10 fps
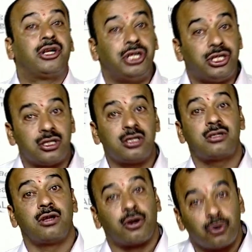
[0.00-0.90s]

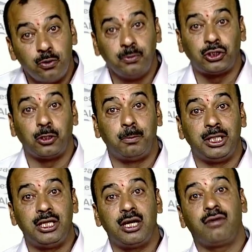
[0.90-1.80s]
teachers room should
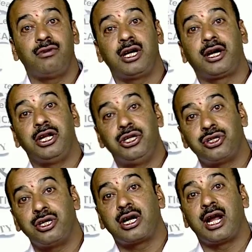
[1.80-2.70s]
be there where
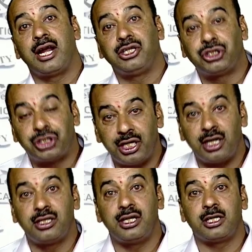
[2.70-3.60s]
teacher can
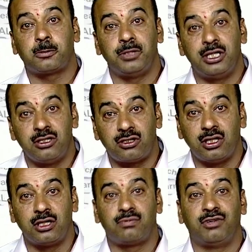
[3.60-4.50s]
share their
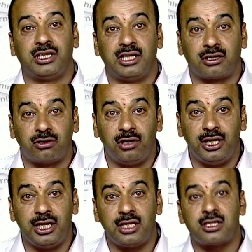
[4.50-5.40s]
experiences with their
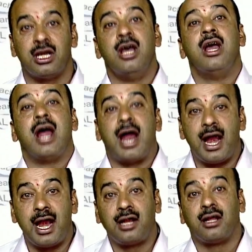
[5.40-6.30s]
colleagues,
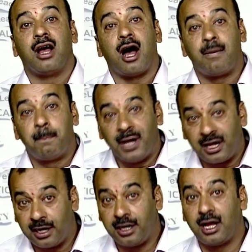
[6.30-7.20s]
and a
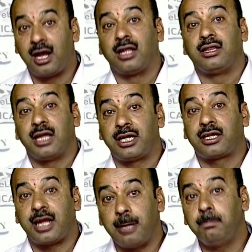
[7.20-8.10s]
berenda
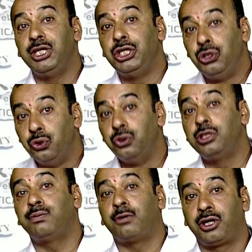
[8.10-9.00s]
that can be
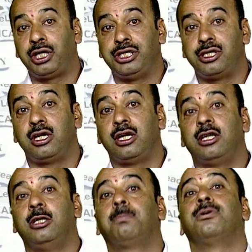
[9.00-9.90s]
used for teaching
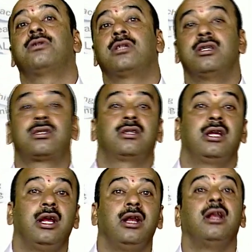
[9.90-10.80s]
learning process
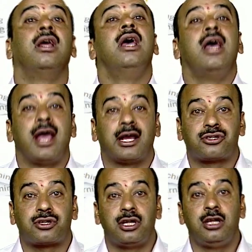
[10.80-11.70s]
in
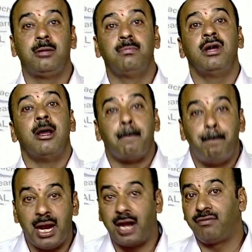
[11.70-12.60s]
extreme
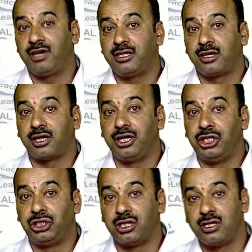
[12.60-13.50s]
bad weather
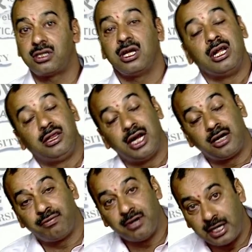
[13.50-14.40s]
conditions
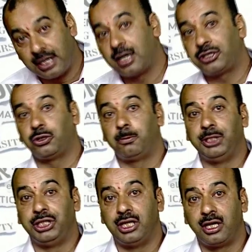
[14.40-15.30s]
that veranda should
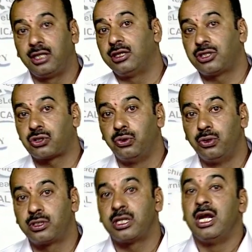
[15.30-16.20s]
be there in the
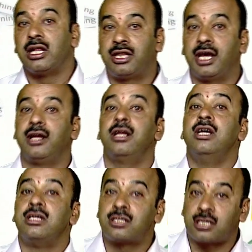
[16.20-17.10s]
schools then
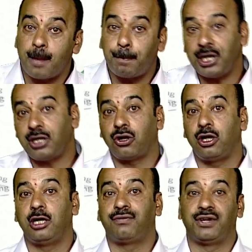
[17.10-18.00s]
separate
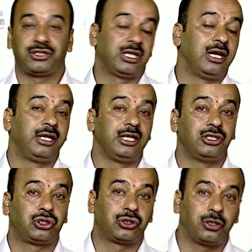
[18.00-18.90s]
toilet
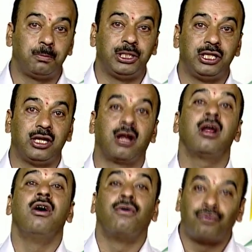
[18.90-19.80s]
facilities should be there
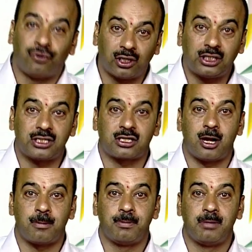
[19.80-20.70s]
for the
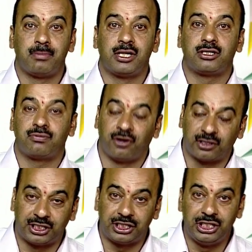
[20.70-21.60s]
staff members
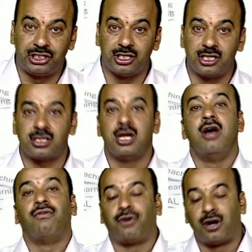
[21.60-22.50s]
for the teachers
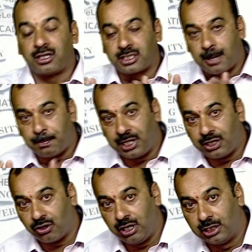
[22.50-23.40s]
for
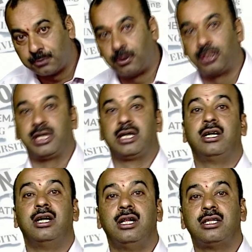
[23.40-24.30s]
separate toilets for the
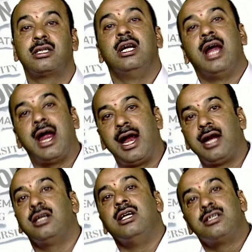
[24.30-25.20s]
girls
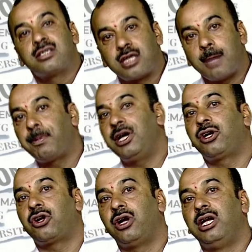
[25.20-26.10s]
and
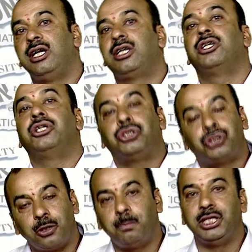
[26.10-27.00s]
separate toilet
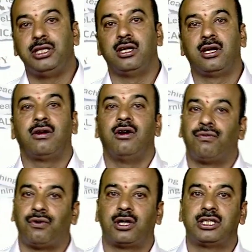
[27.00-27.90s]
should be there
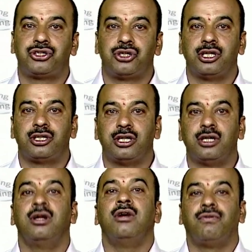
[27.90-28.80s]
for the
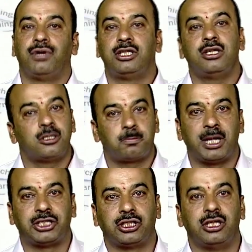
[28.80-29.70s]
children with
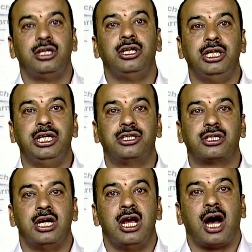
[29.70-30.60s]
special
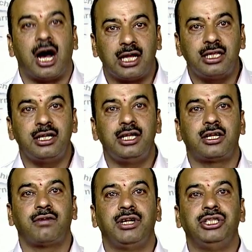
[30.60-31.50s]
needs other
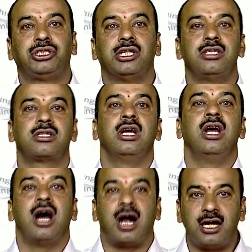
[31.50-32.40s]
interventions
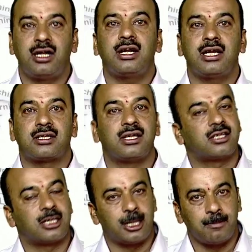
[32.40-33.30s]
under
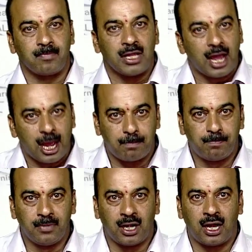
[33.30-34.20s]
ssa
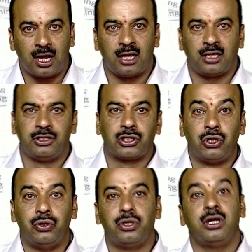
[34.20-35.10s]
have uh,
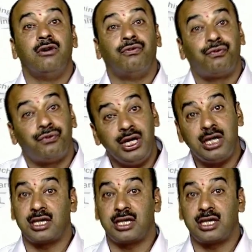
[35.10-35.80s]
include free